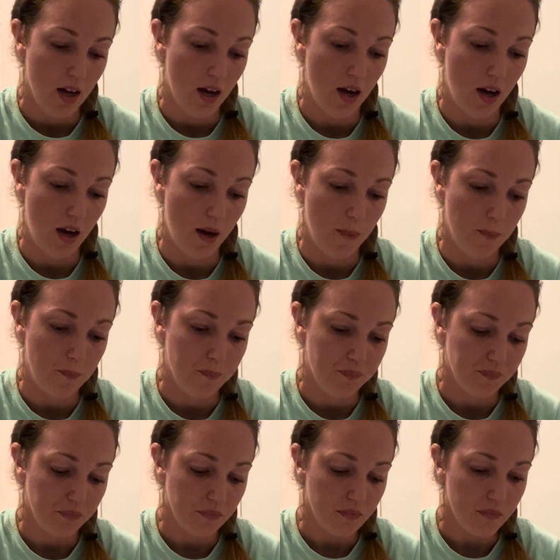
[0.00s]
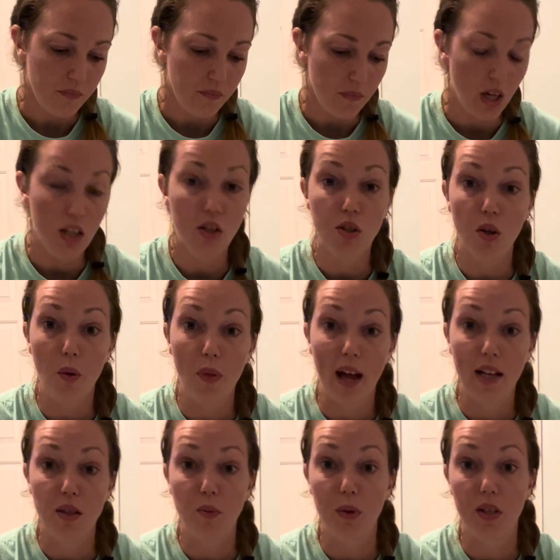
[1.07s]
And so
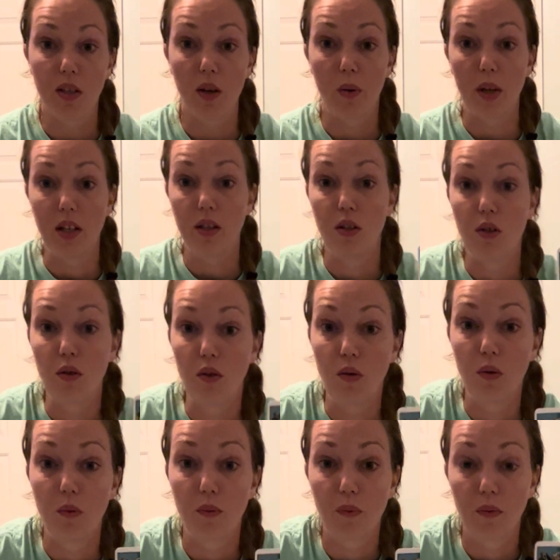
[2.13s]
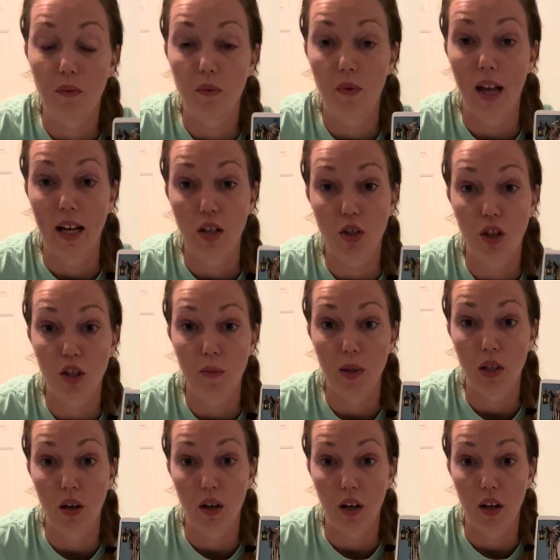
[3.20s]
that's what's going to, that Judgment
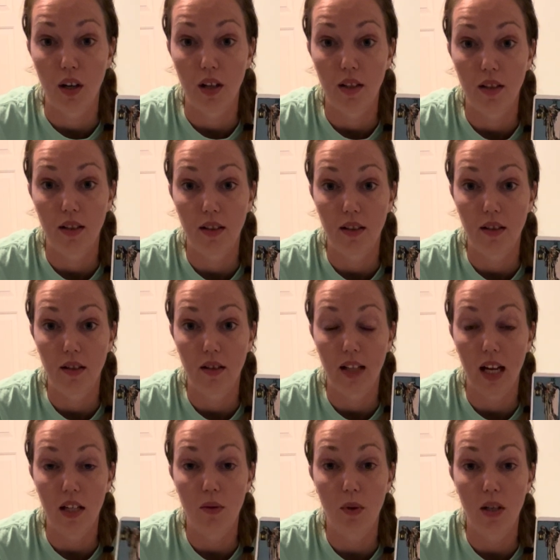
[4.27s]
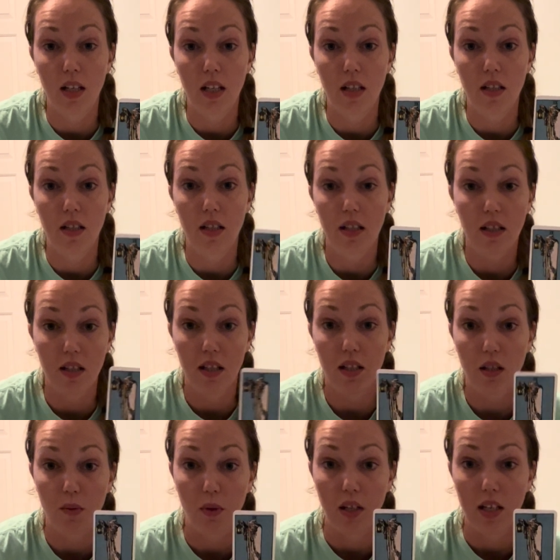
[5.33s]
card, that's what needs, this
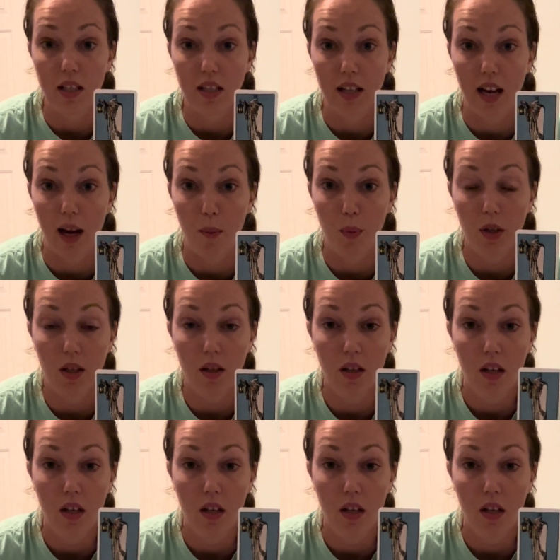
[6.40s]
is what needs to happen